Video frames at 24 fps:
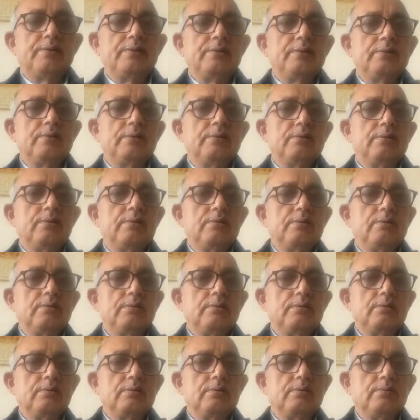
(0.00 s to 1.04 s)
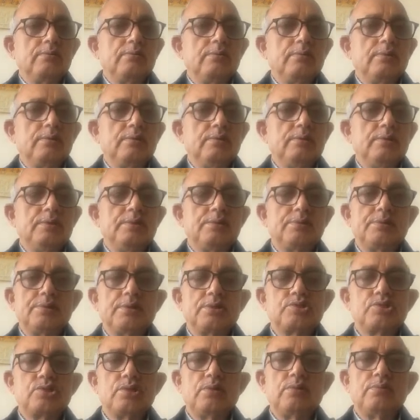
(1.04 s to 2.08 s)
the
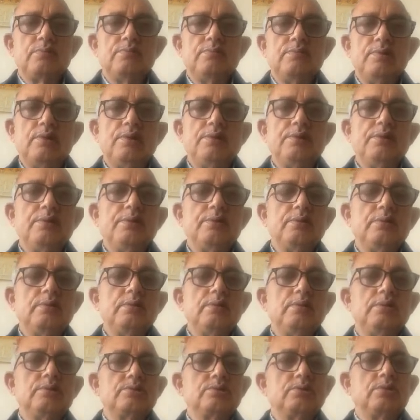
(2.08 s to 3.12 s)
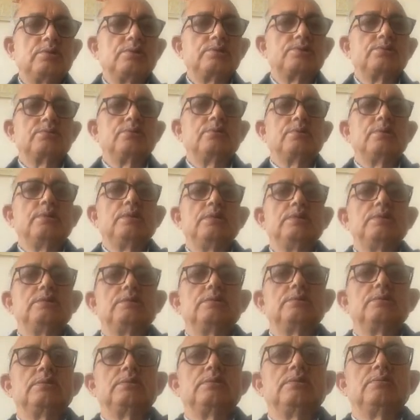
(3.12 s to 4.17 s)
introduction of villain in the short story
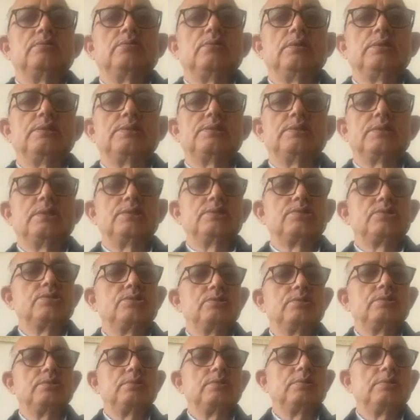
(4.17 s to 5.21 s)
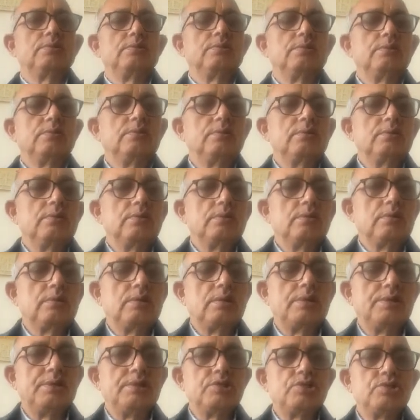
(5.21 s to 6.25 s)
is one such
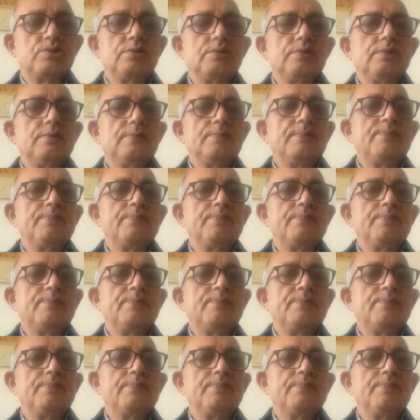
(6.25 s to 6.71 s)
addition.